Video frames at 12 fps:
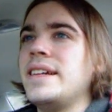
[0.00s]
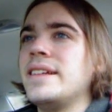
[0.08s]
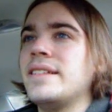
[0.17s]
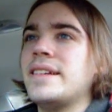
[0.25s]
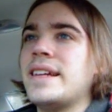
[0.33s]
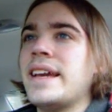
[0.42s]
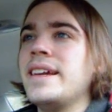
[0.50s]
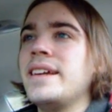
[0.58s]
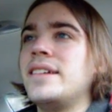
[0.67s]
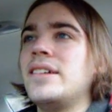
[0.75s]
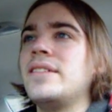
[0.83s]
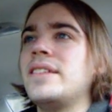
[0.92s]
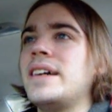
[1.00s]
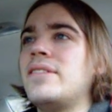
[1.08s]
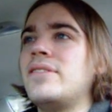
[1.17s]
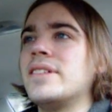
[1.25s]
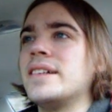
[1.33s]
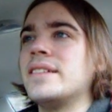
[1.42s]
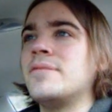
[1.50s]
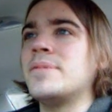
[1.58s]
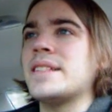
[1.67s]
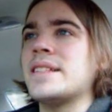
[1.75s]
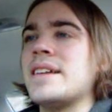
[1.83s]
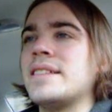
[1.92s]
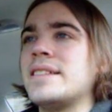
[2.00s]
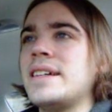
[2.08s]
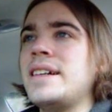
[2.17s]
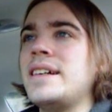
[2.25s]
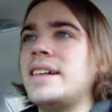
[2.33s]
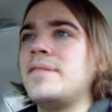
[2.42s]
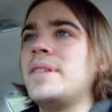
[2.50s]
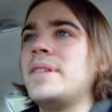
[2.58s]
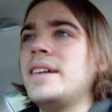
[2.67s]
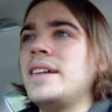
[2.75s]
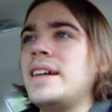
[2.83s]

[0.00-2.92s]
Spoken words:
It can't know that 100% of the time.